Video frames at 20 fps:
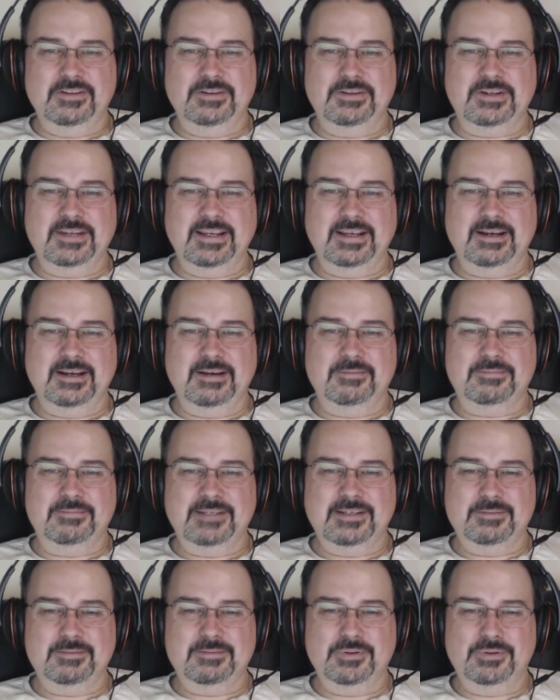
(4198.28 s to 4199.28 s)
looking up
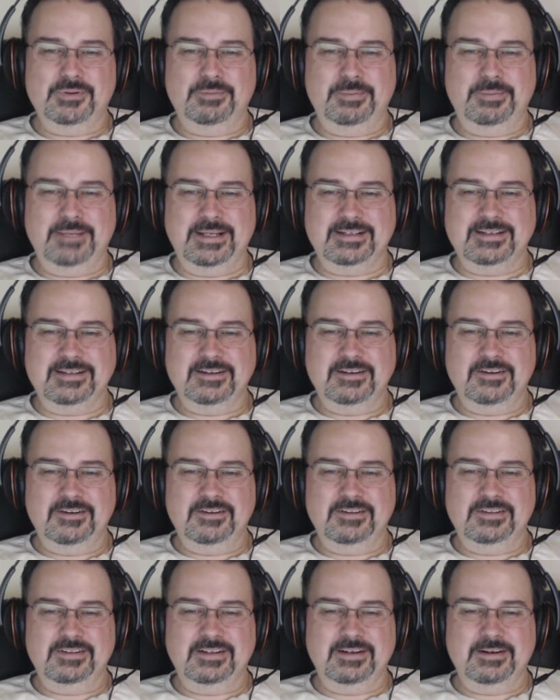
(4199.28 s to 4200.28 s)
Ted Bullpit,
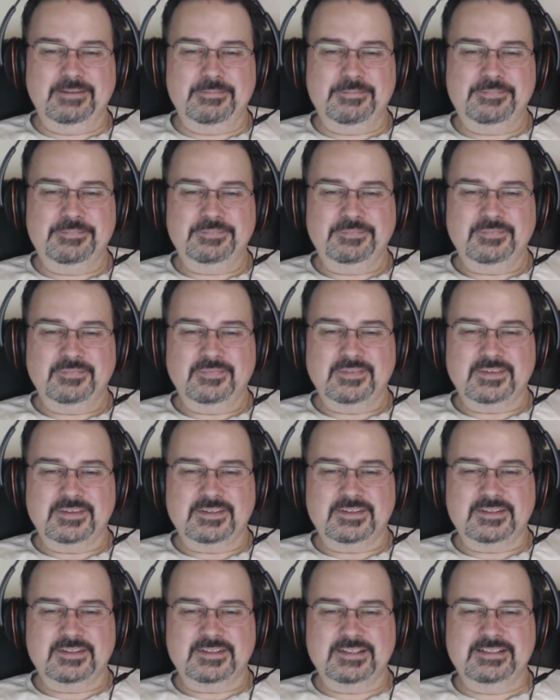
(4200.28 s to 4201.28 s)
I'll.
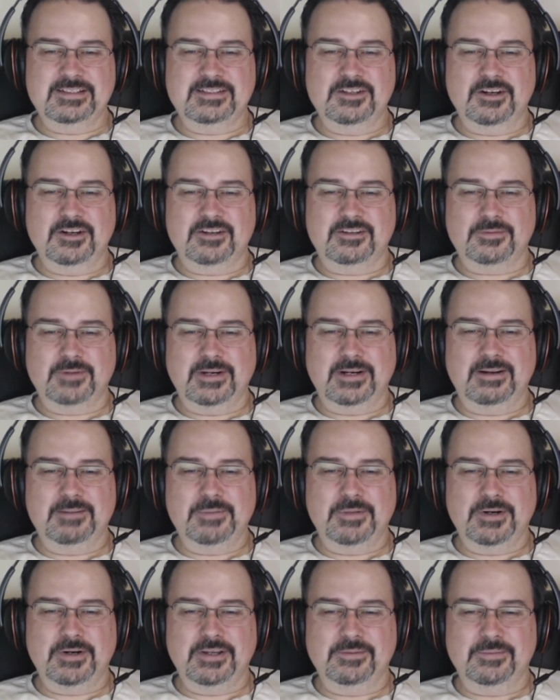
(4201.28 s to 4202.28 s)
He's not
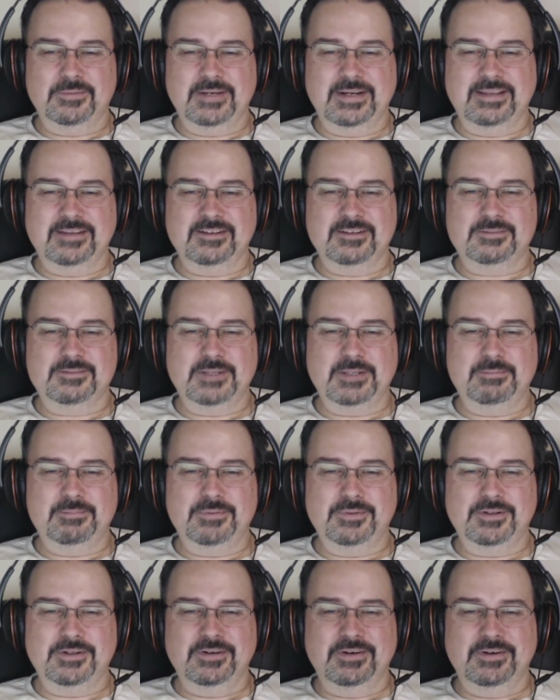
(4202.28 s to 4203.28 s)
swearing, by the way, those
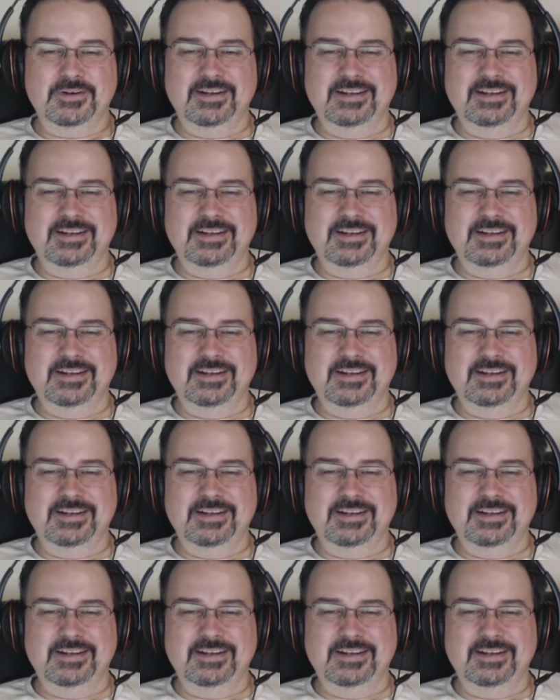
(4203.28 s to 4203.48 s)
people who are